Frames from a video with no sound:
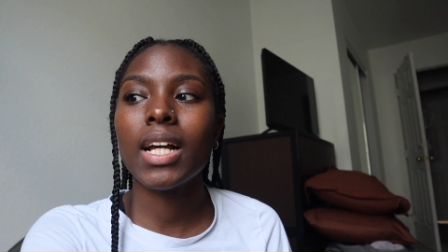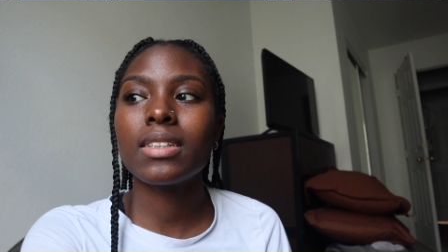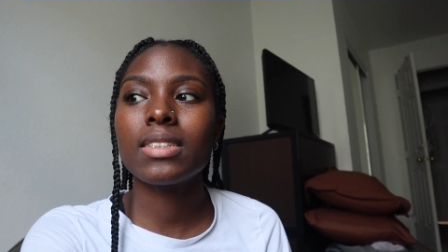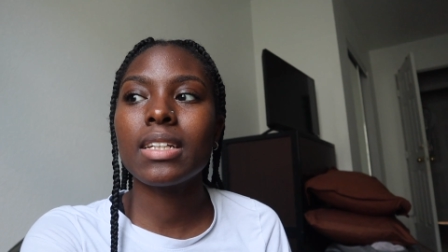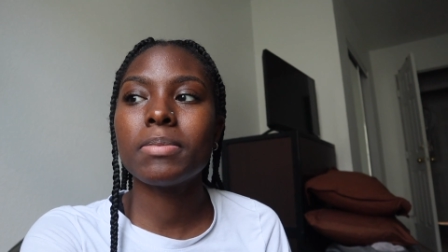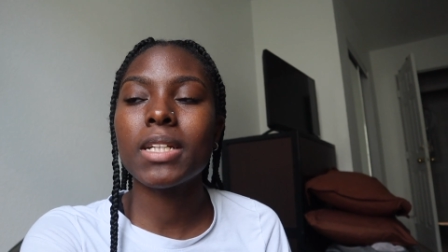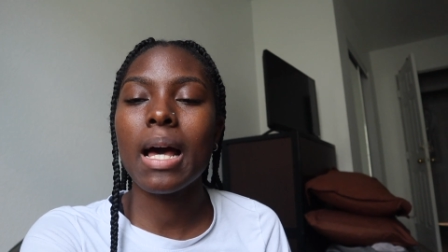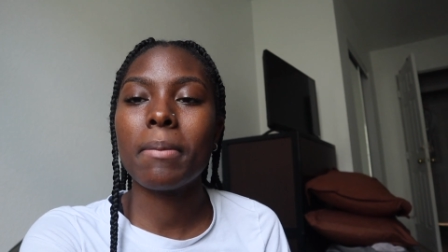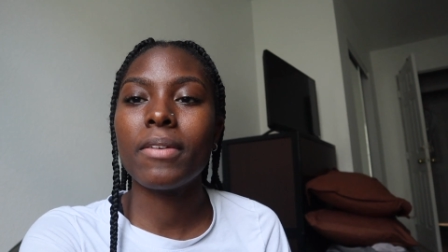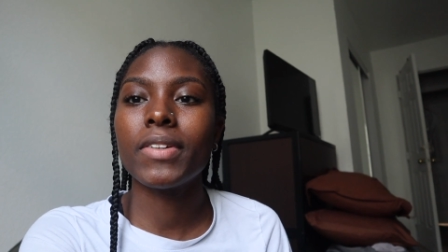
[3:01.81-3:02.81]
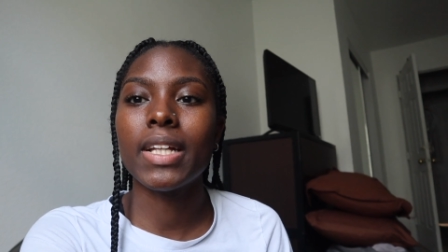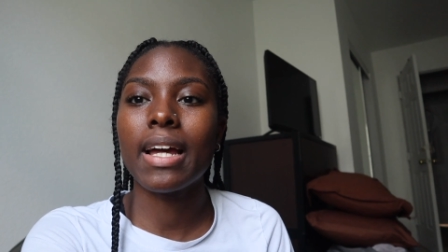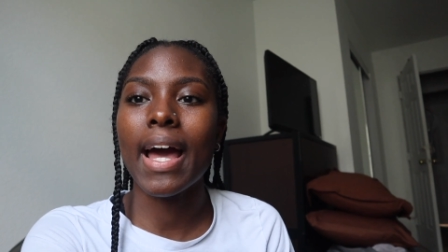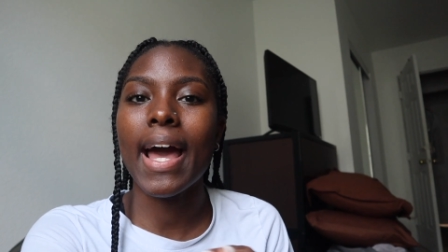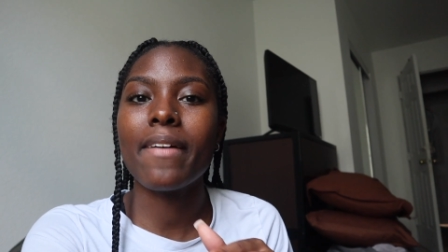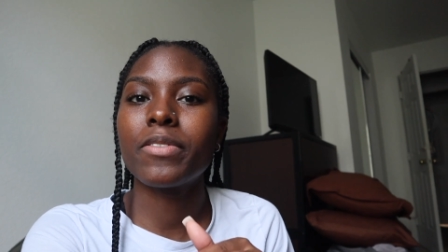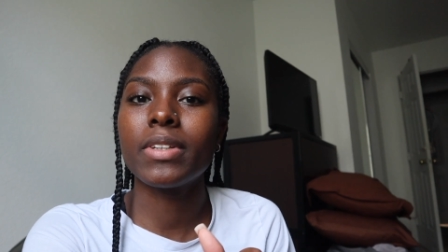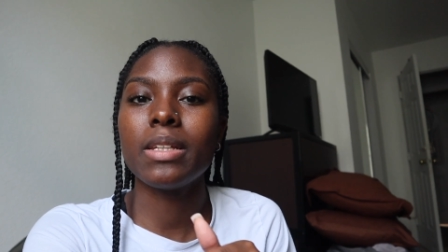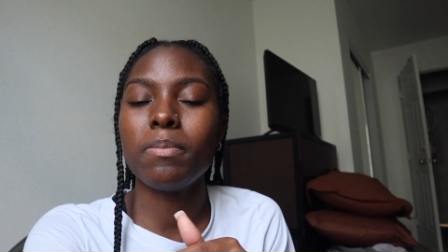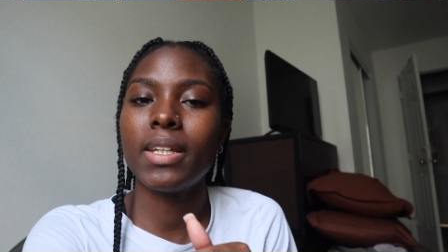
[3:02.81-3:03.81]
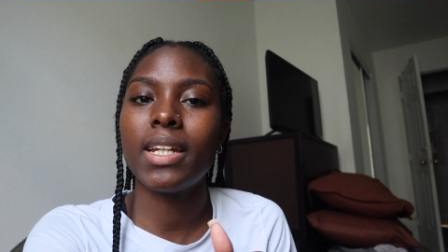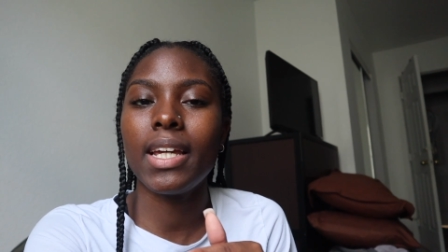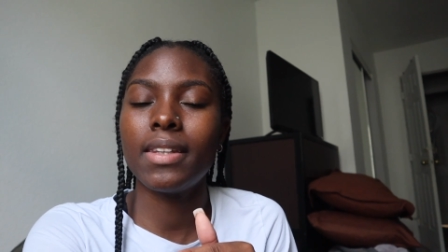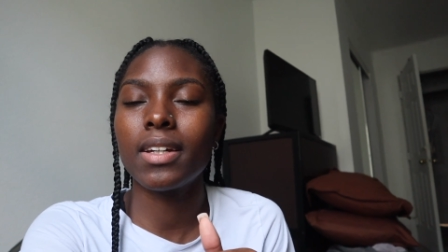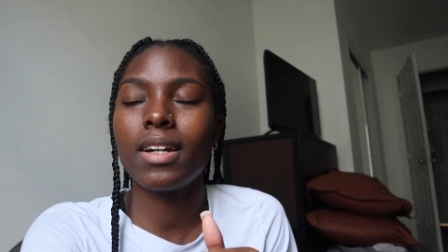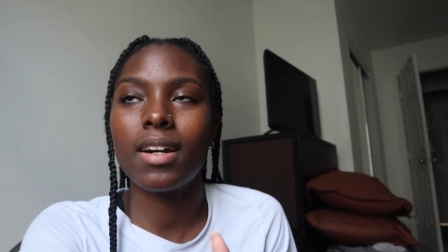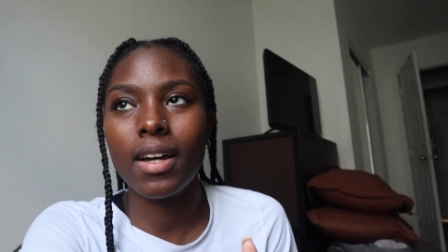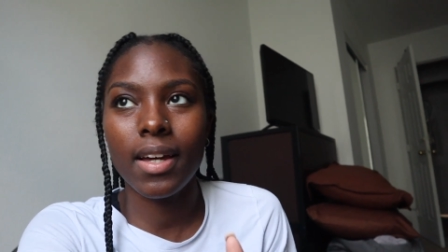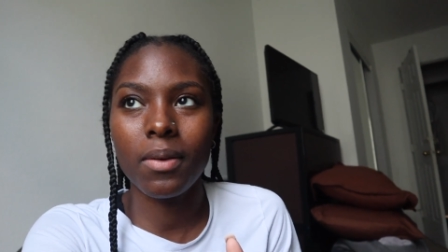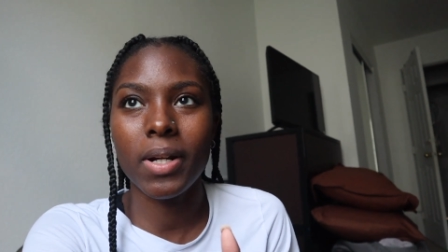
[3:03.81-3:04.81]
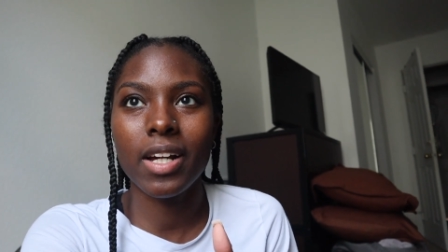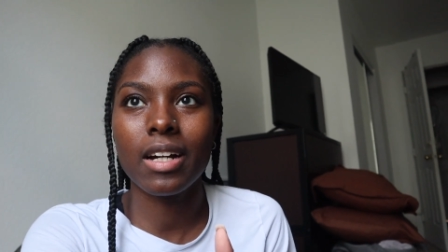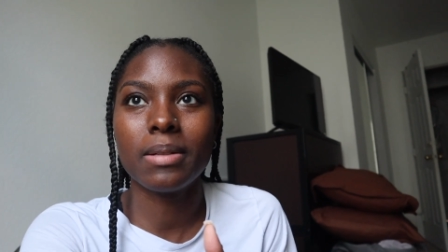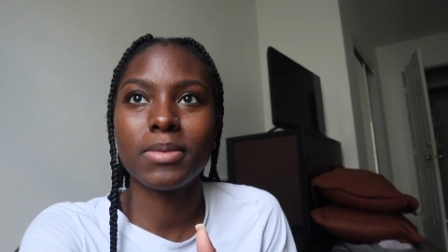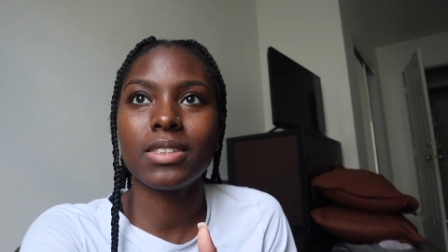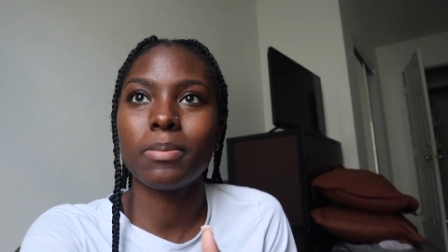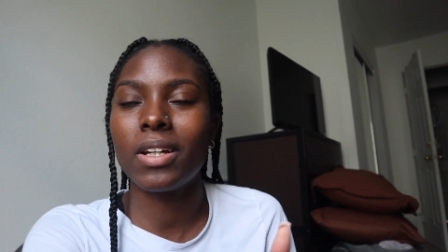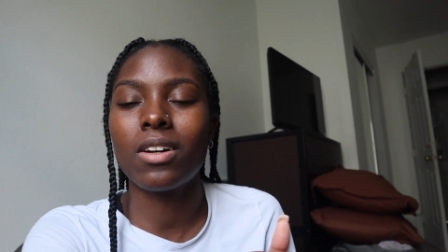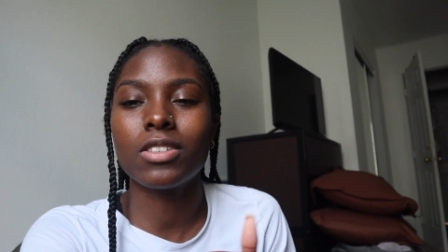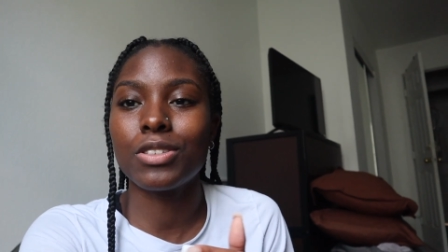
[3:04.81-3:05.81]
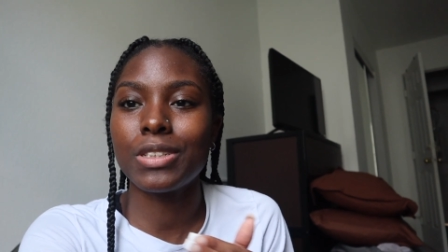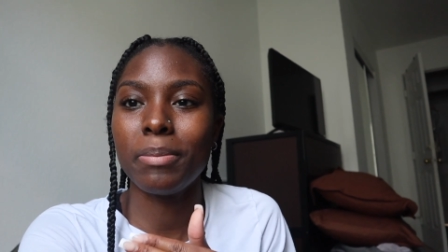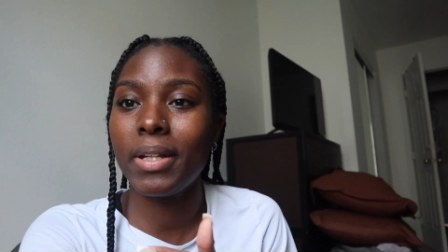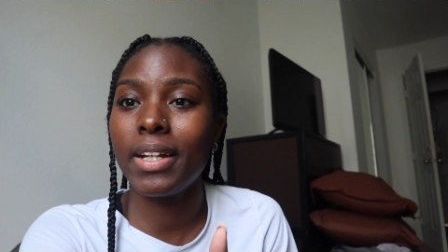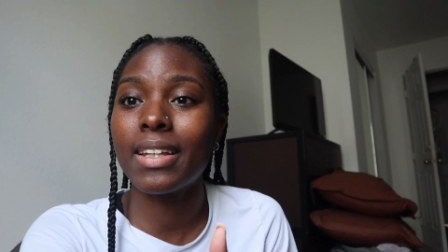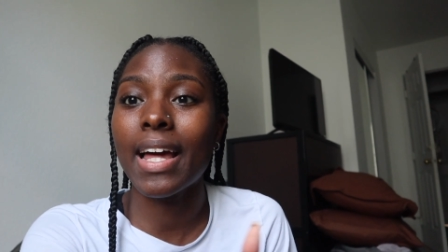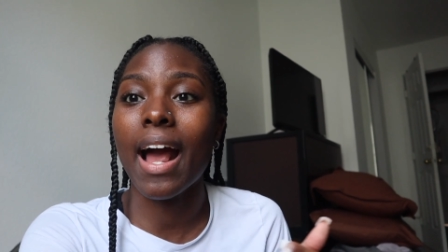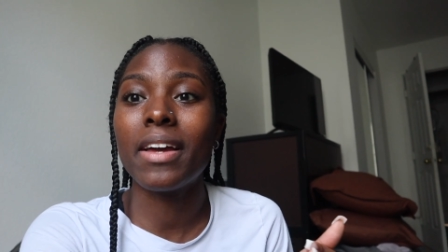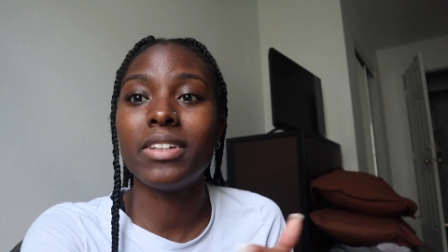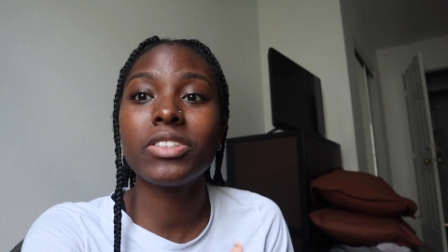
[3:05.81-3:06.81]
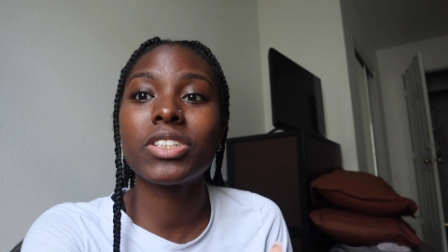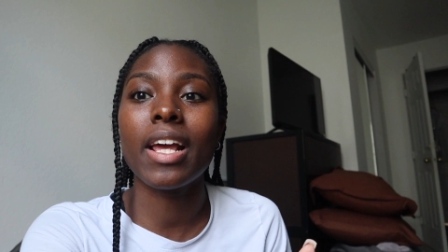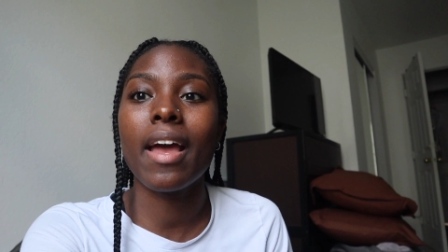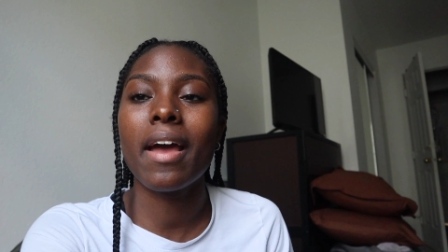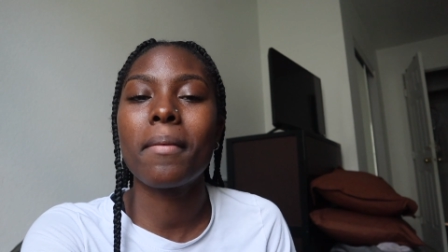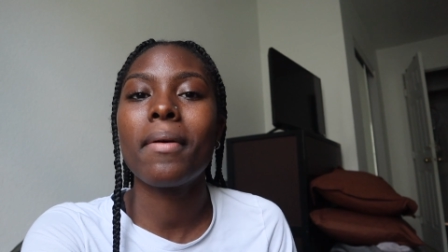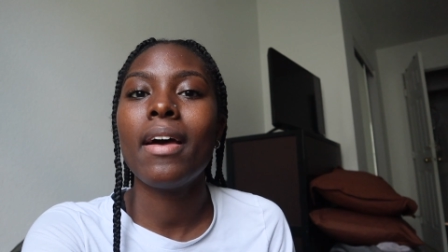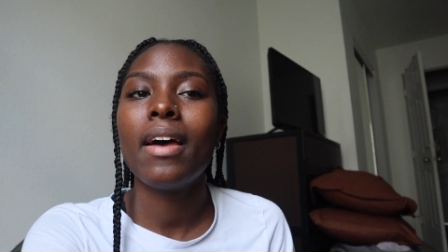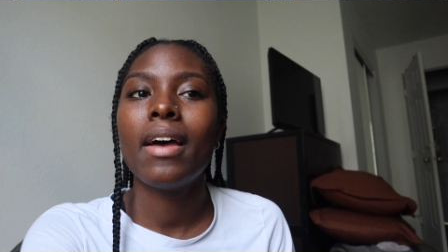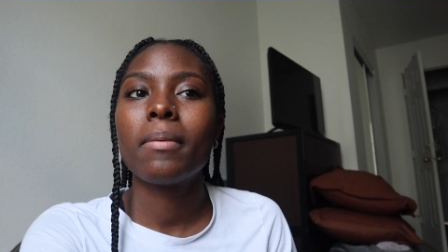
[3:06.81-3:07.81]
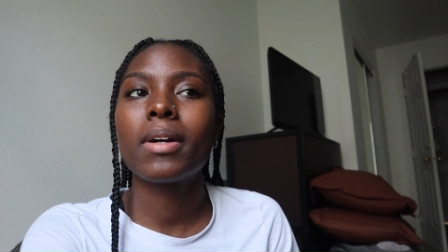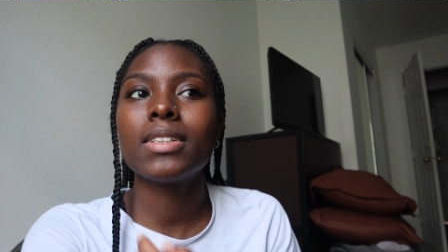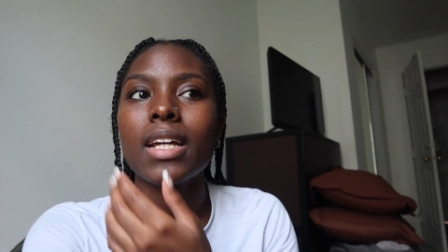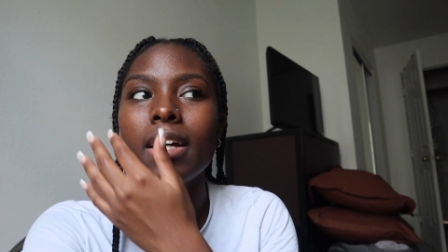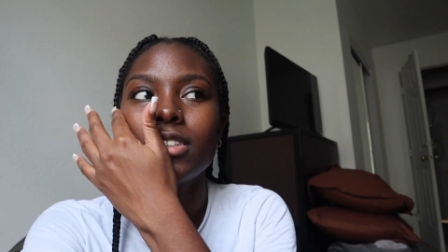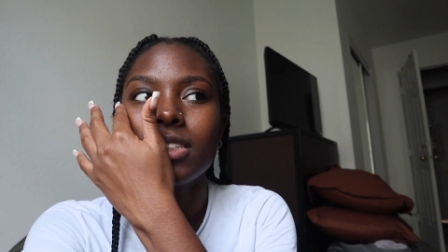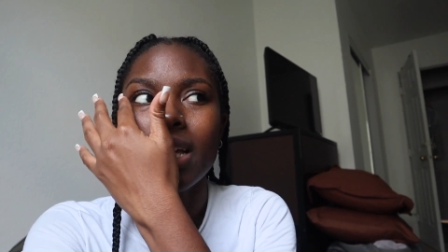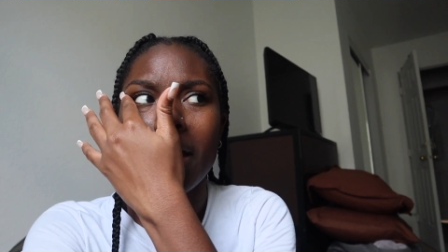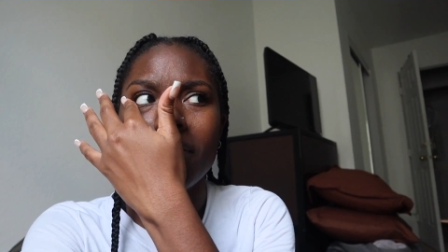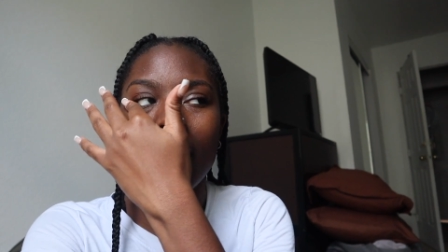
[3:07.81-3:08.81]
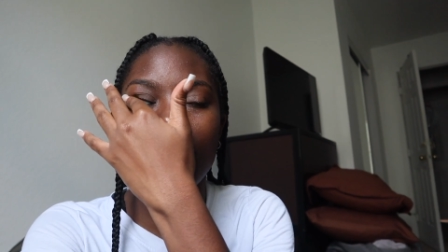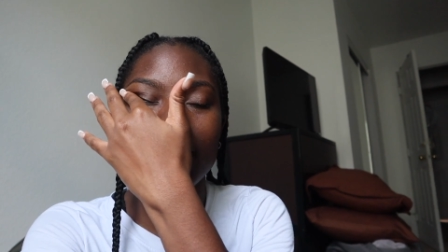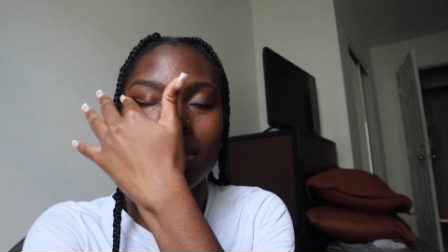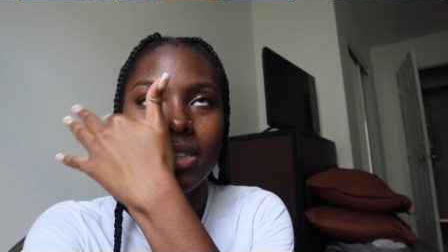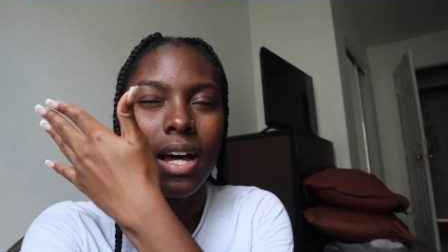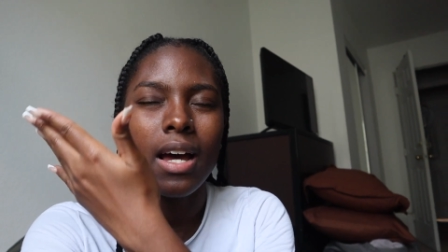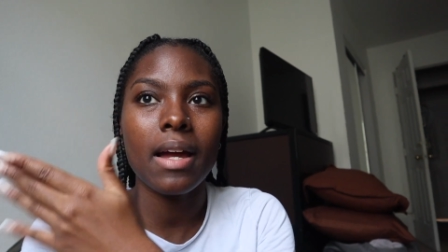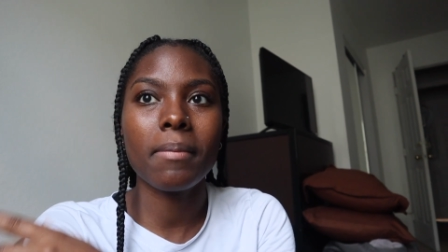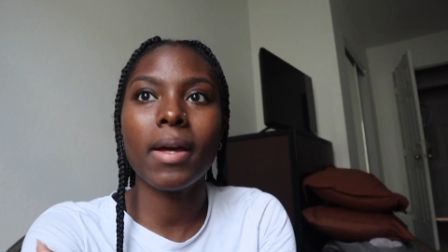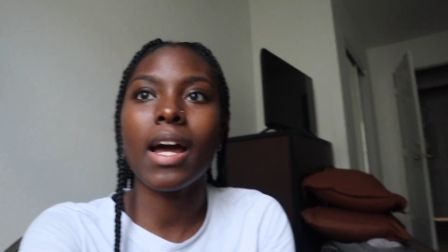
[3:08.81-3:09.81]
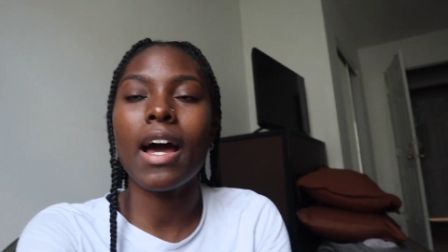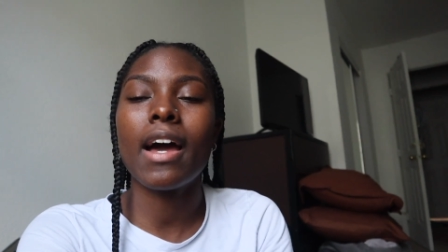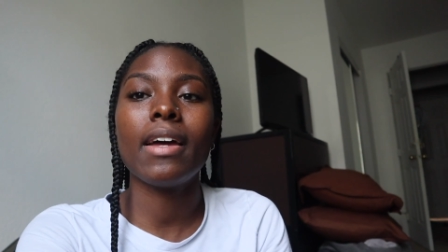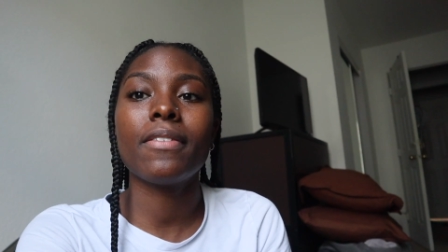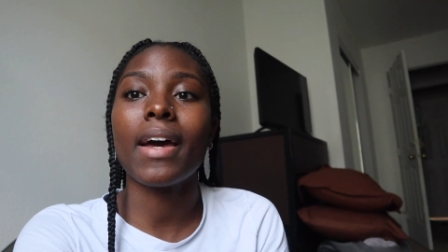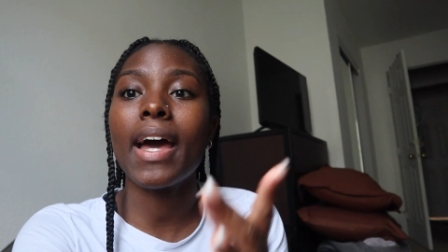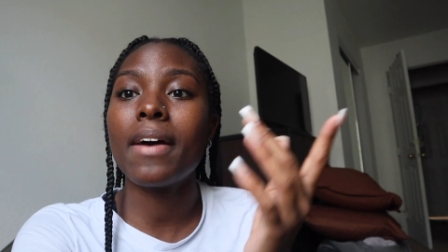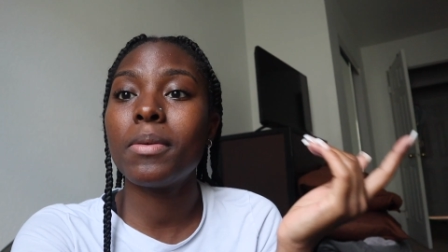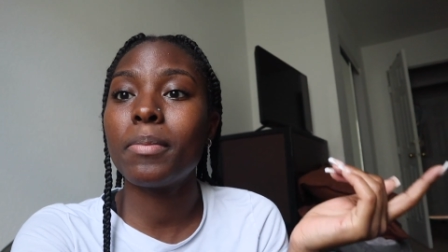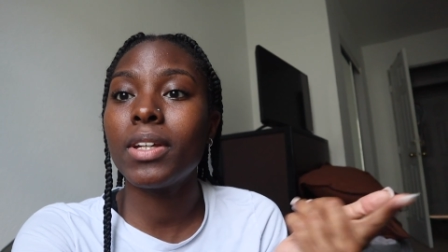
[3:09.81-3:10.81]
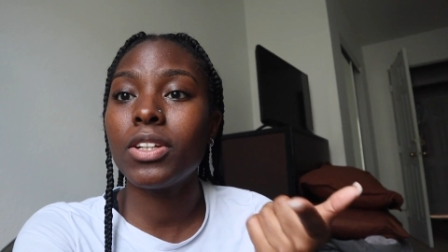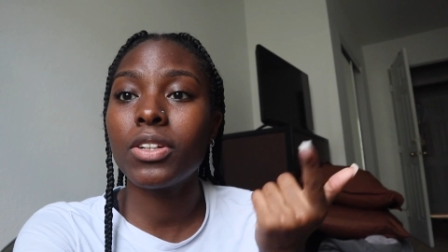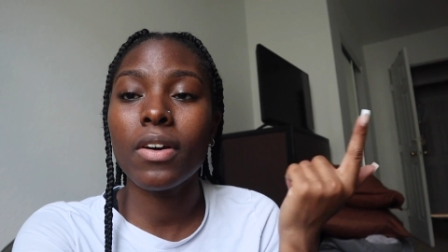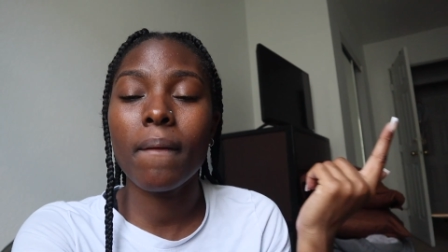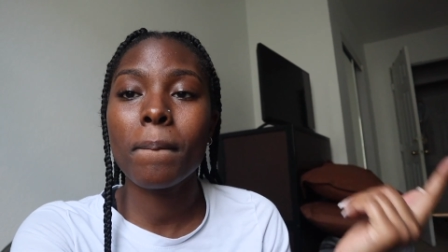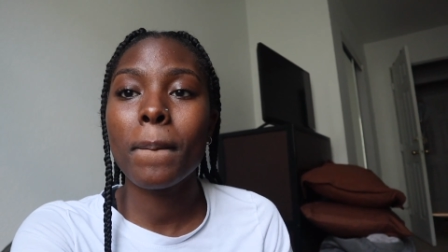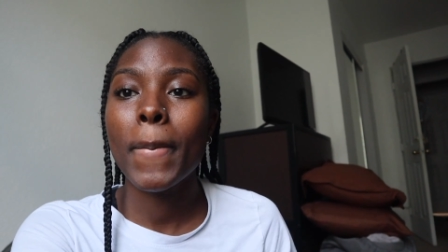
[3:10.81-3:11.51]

at the same time, I feel like I haven't really been in the cut when it comes to being on social media like I usually am, because I just haven't had the time. Like, if I haven't been, you know,